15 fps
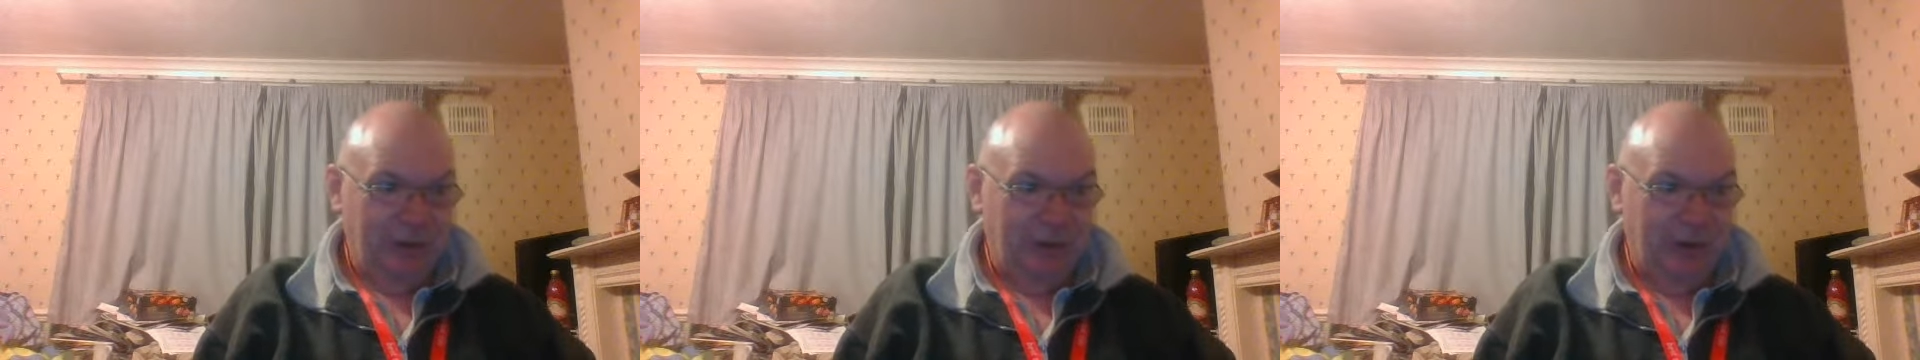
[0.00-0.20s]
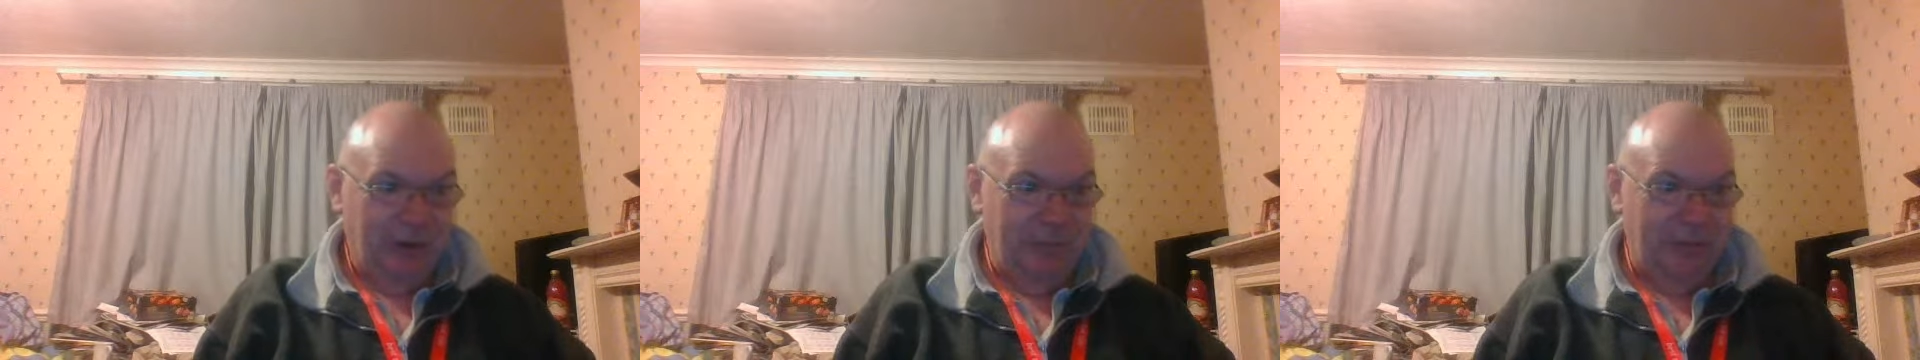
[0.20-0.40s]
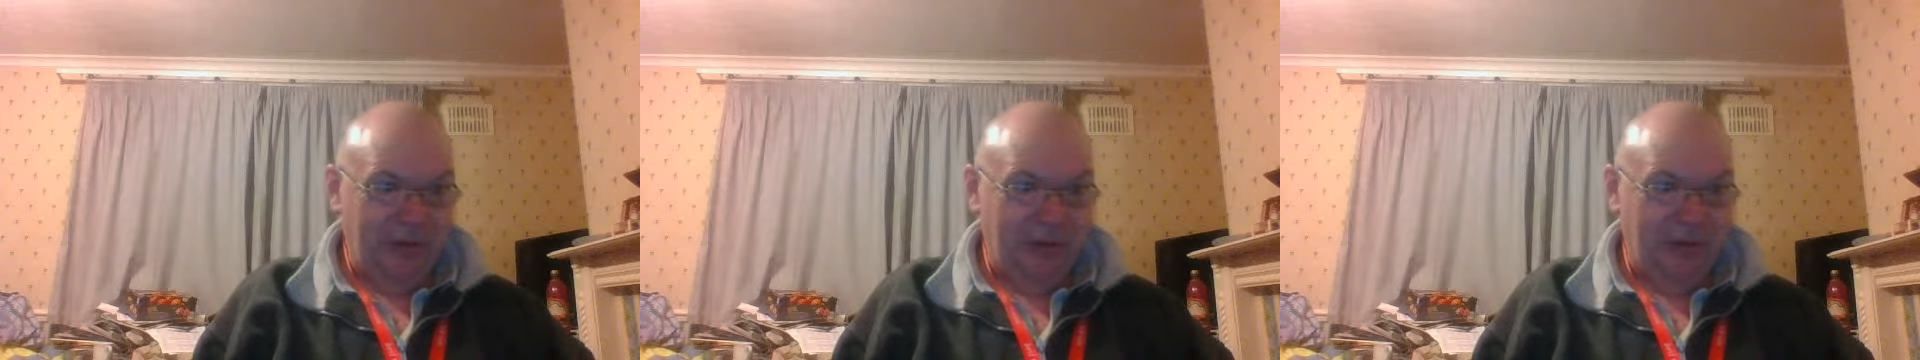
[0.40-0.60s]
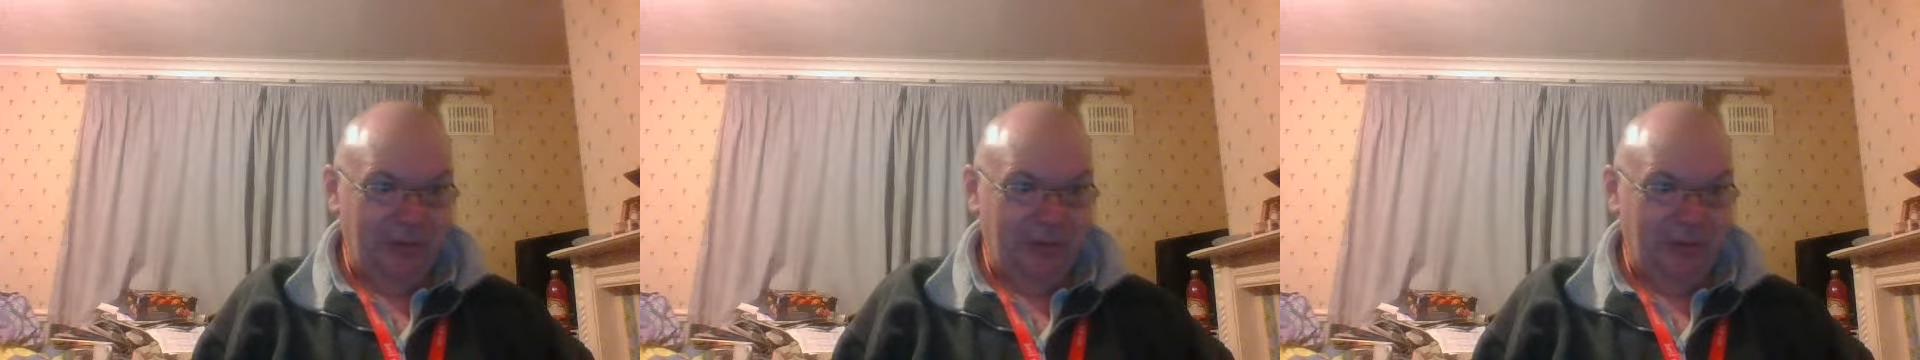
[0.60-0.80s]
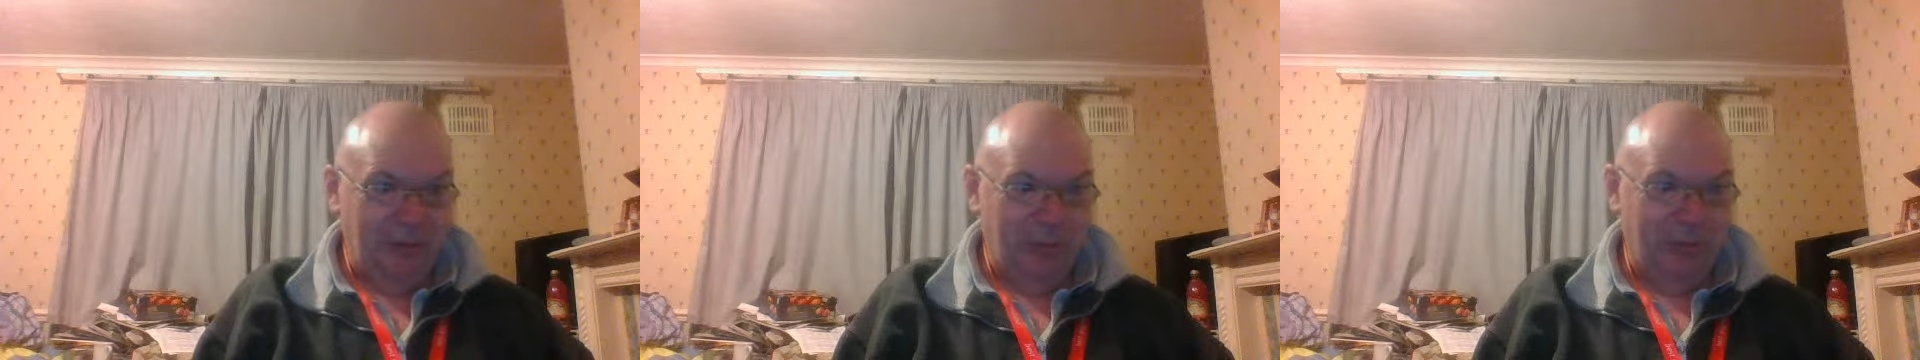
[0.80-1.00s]
comes in the
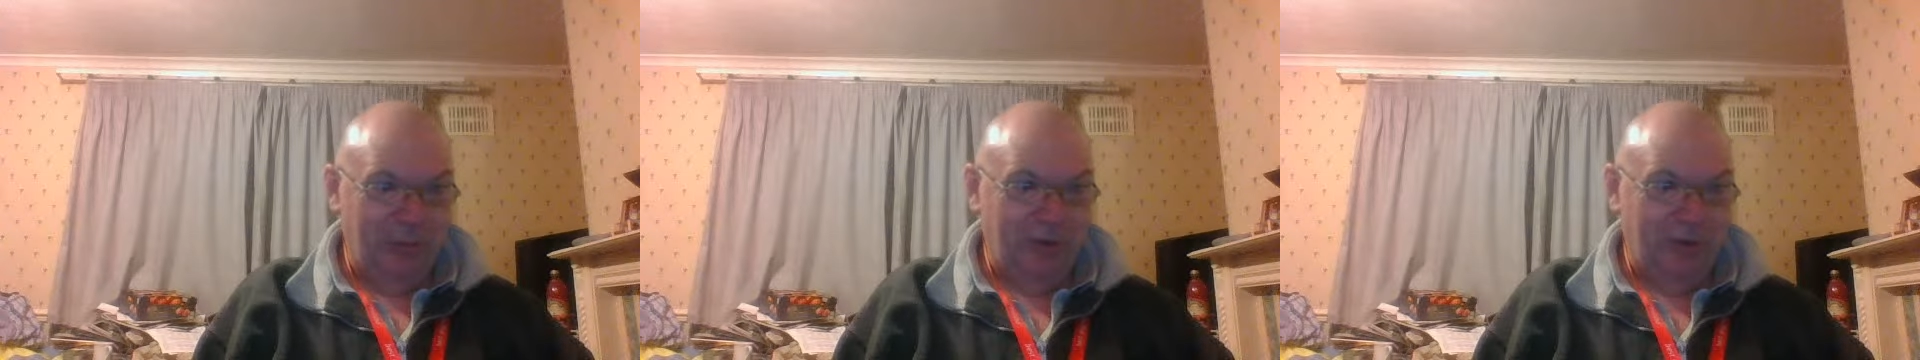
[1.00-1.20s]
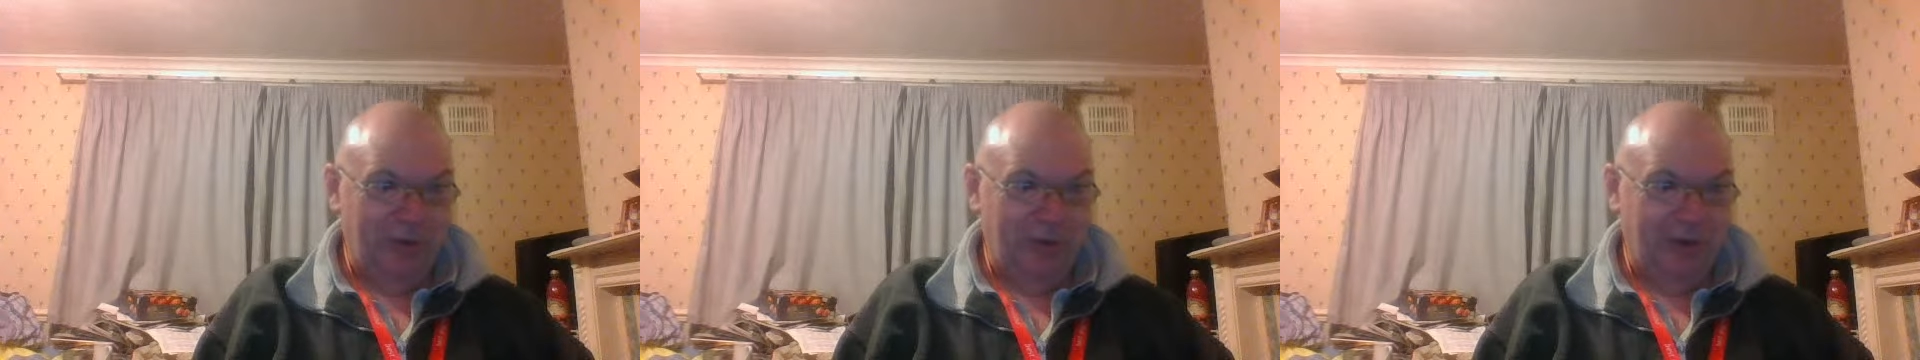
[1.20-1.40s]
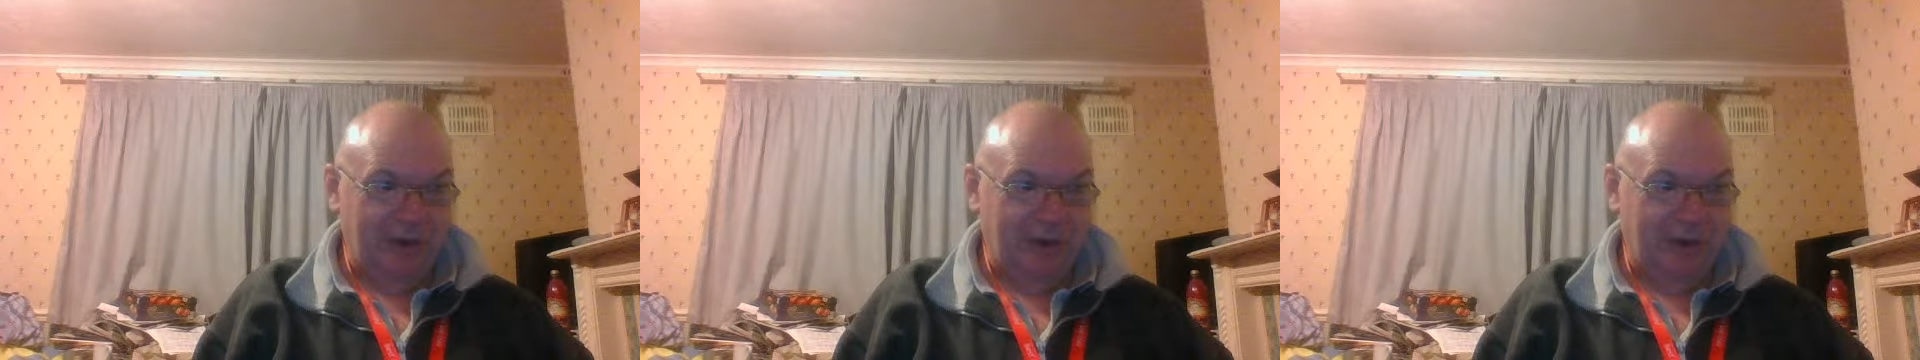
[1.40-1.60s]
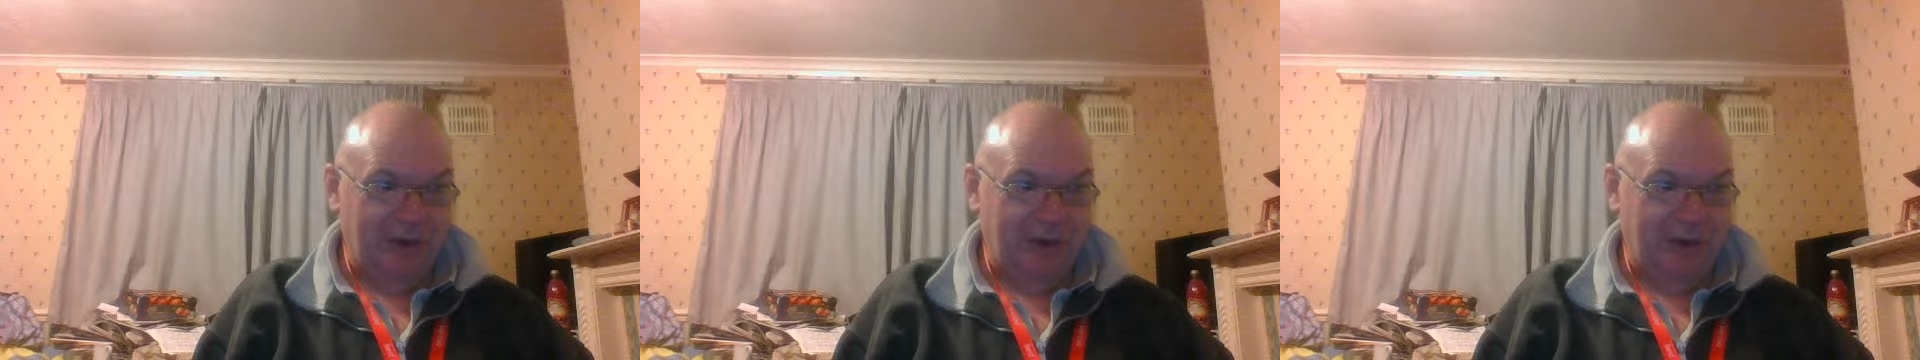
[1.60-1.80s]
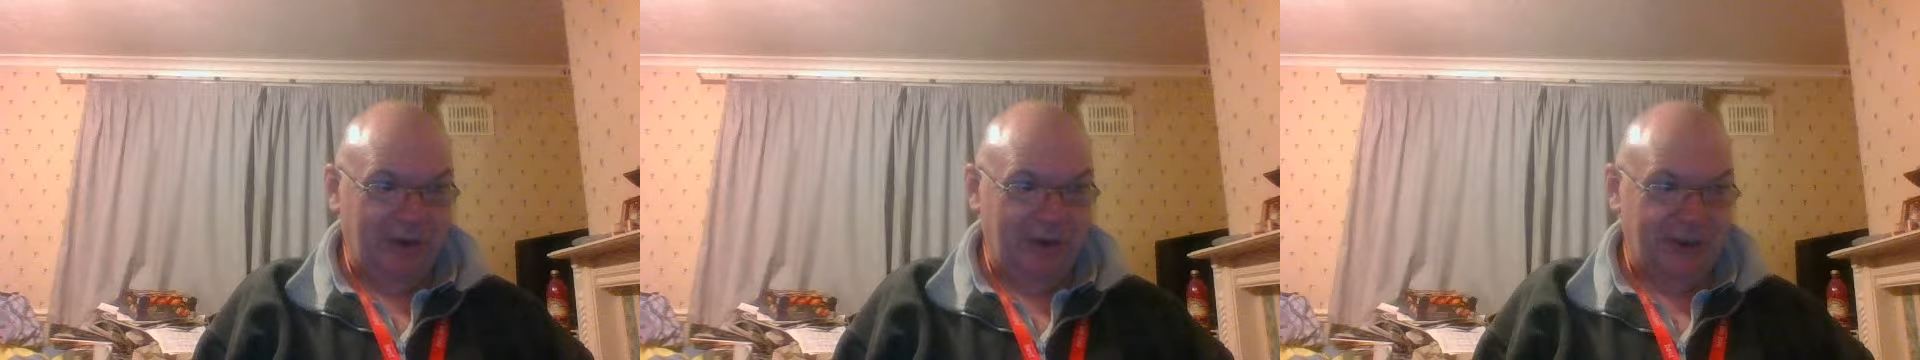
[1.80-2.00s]
form of a
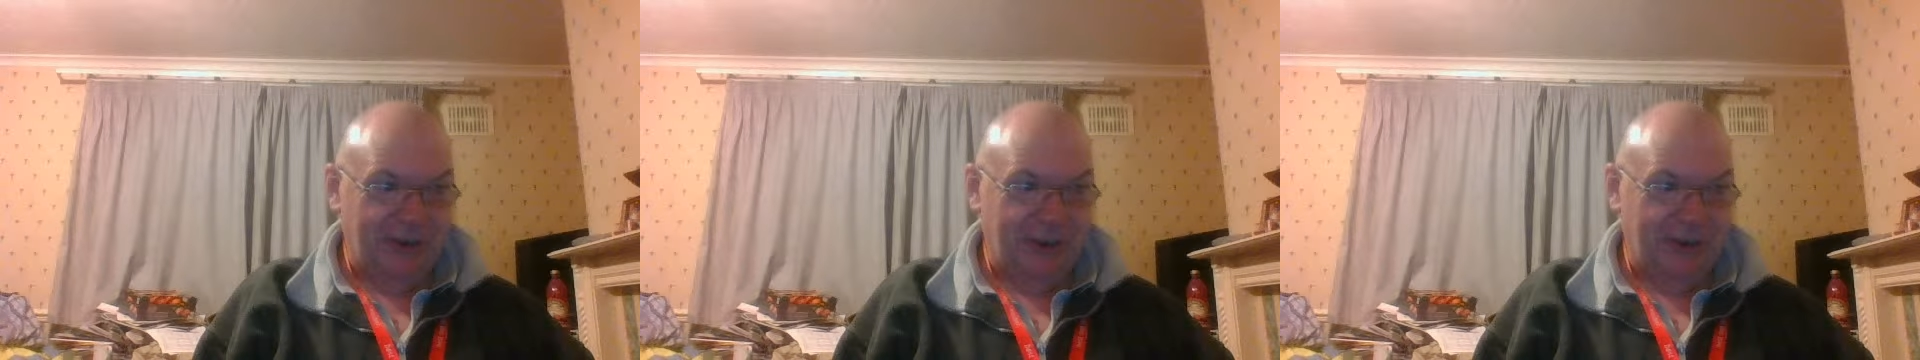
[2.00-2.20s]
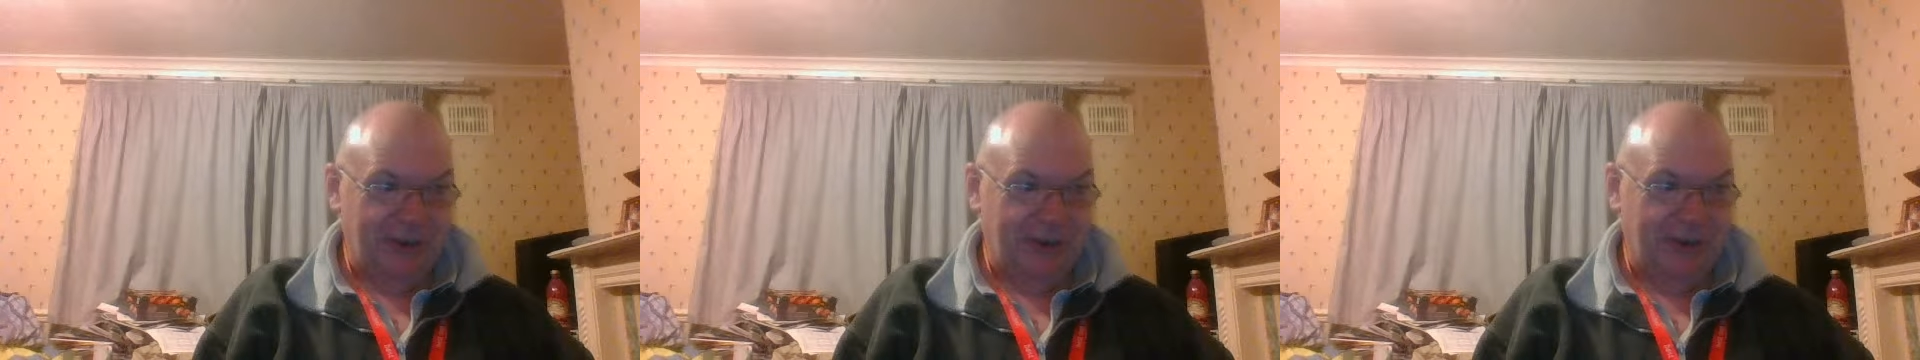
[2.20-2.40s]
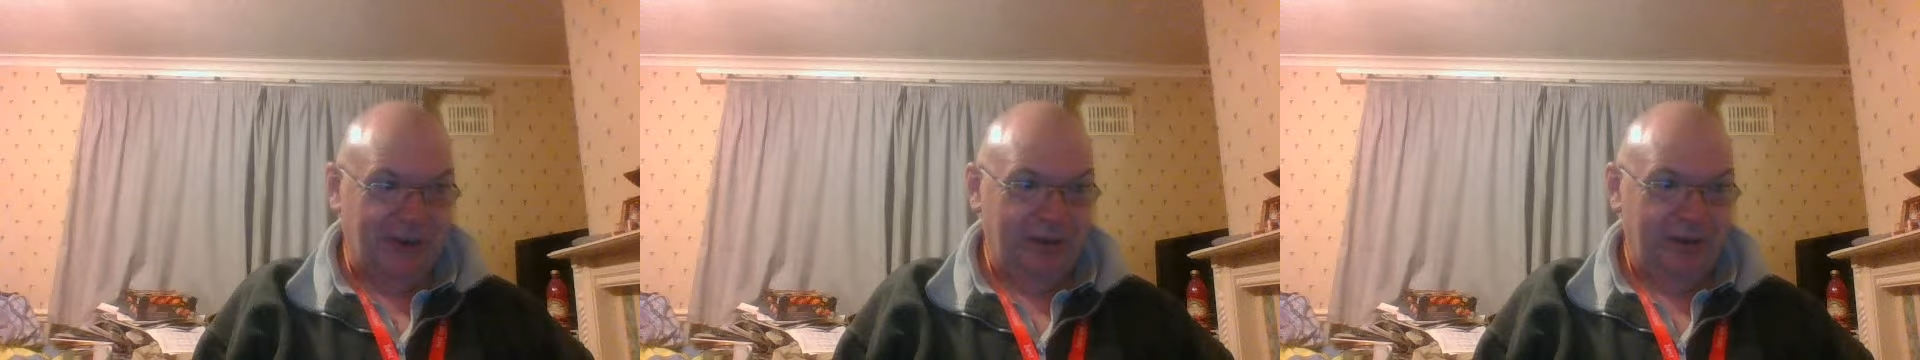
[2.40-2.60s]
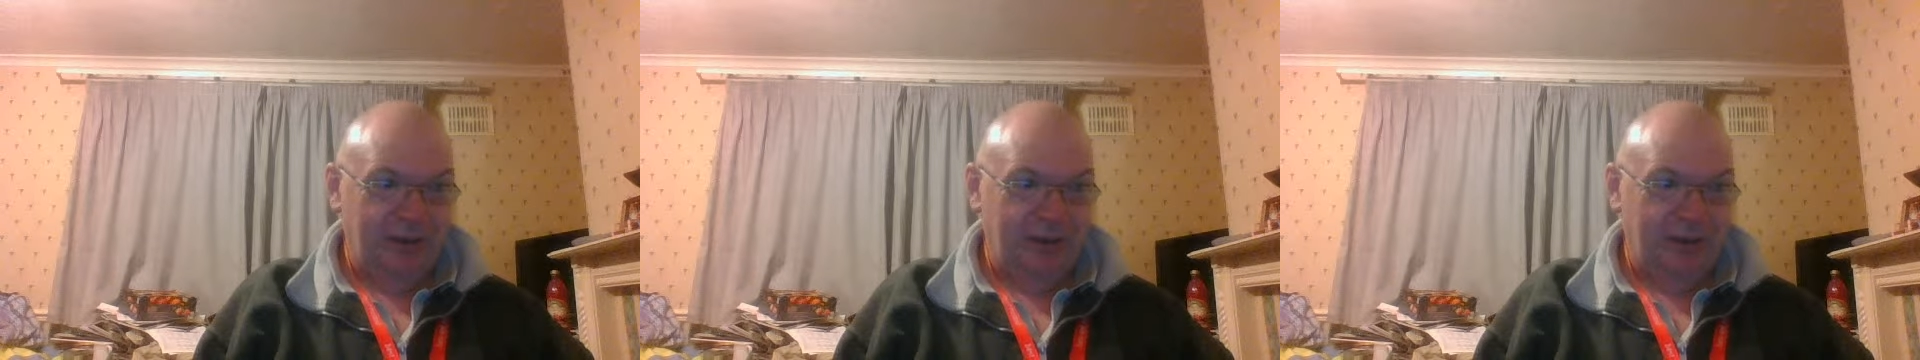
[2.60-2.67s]
solicitor's letter,